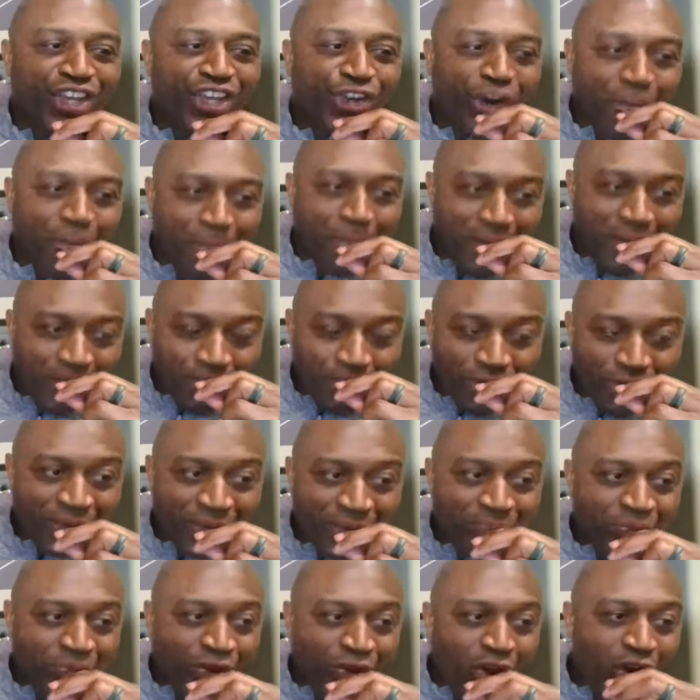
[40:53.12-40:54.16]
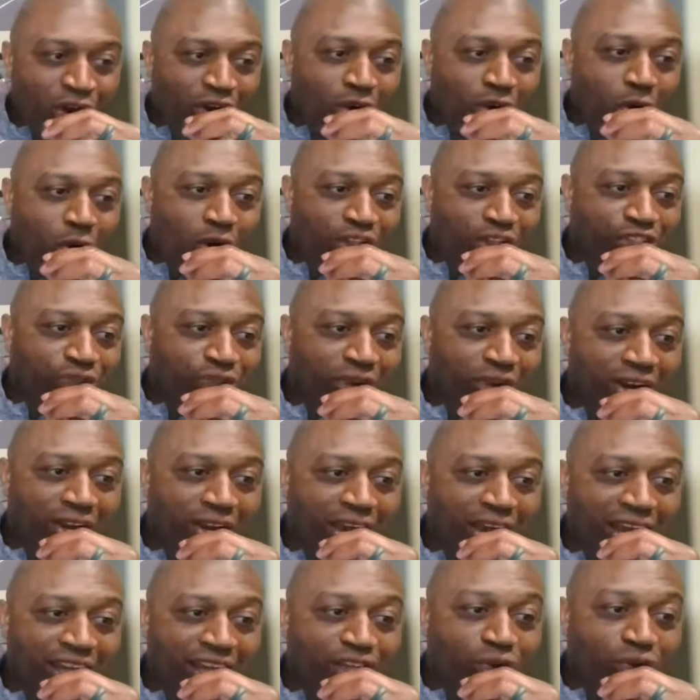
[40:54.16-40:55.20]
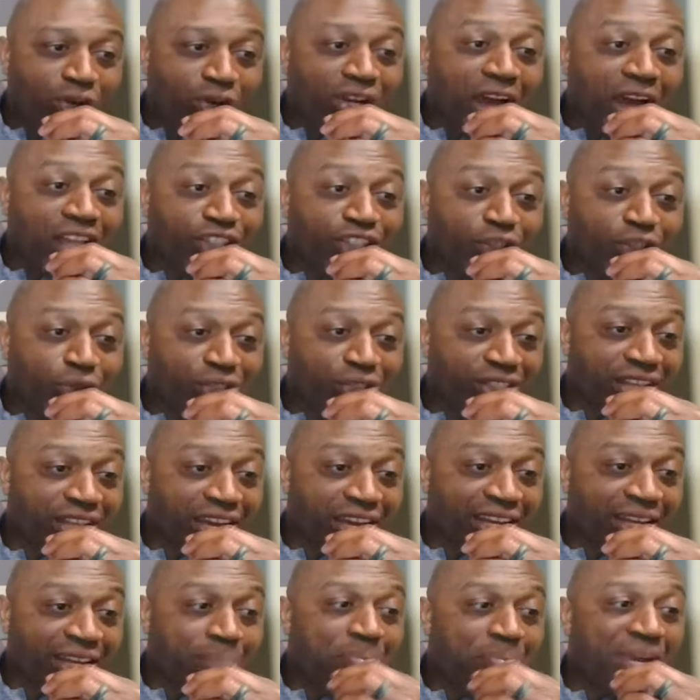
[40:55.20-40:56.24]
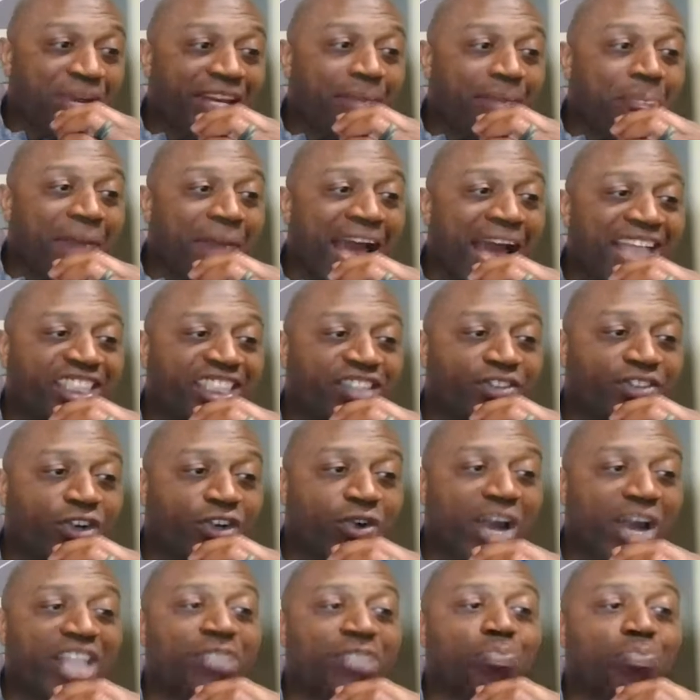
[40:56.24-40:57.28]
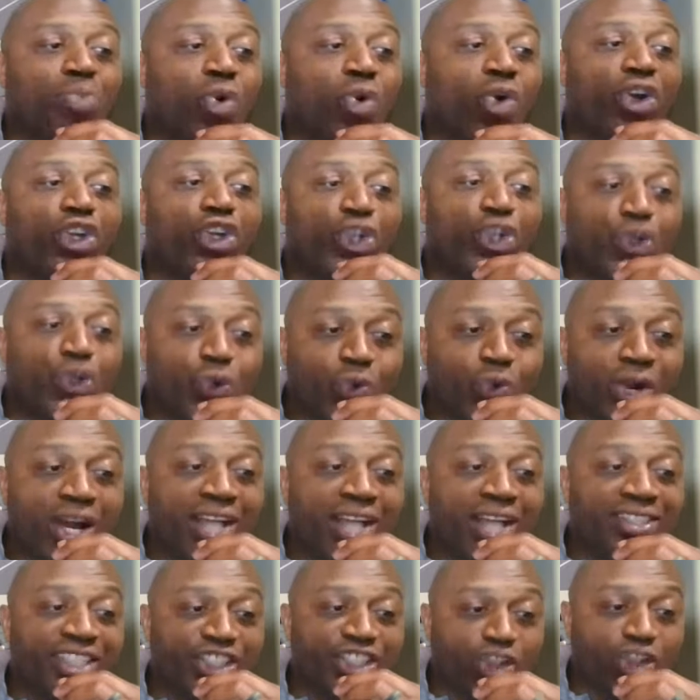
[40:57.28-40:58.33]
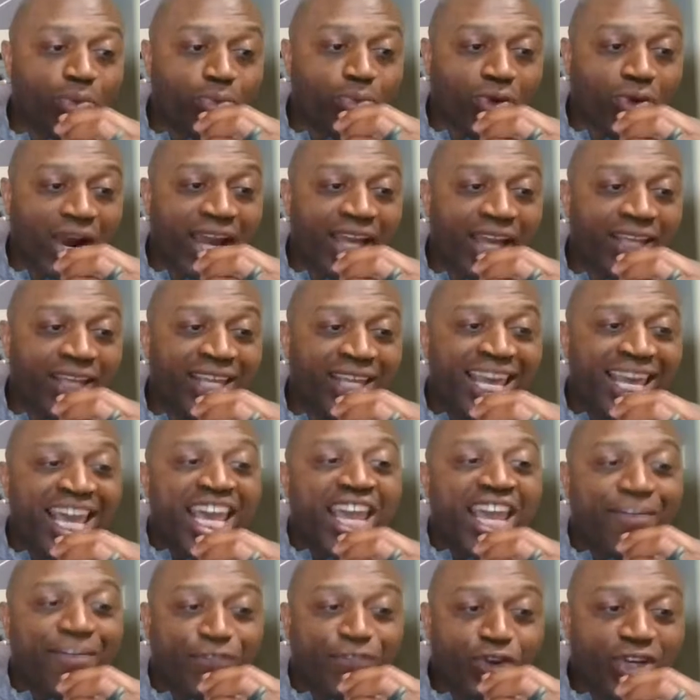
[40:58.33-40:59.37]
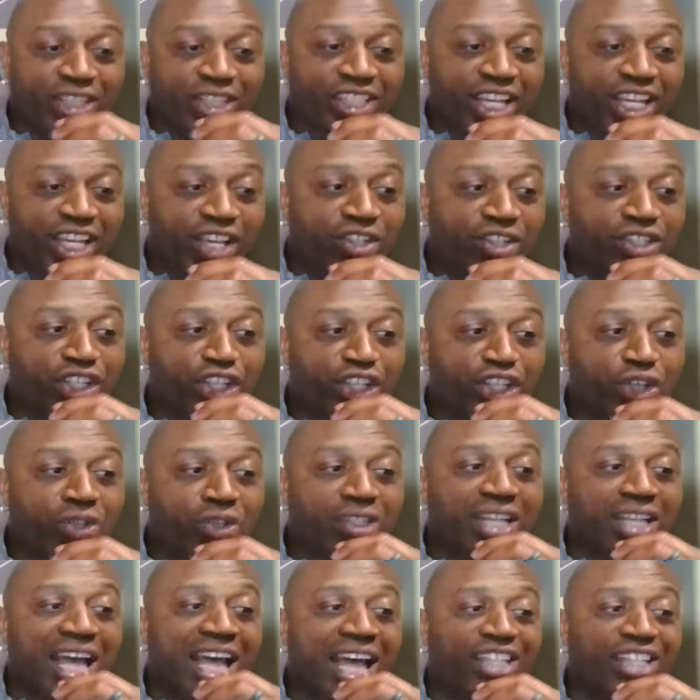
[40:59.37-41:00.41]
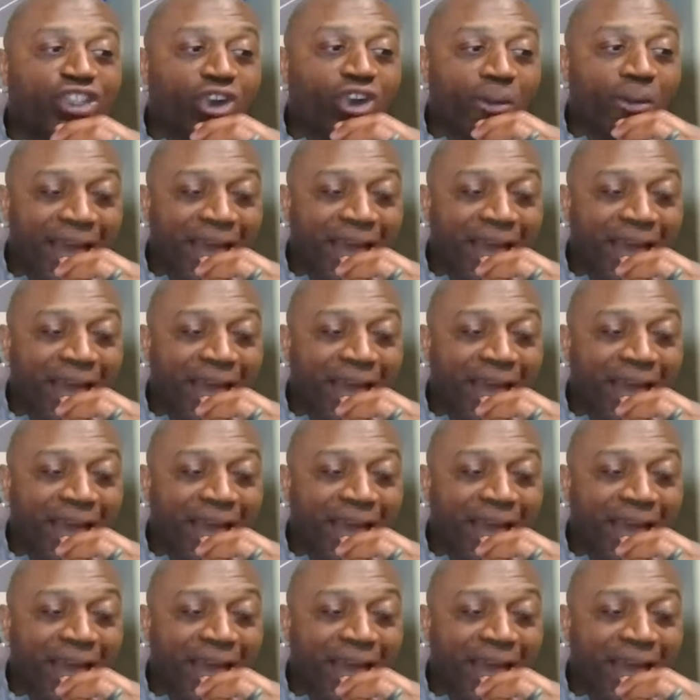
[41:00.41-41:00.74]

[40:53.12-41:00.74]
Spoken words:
your memory. According to a neurological study, being imaginative creates more neurons in your brain. If you continue to utilize your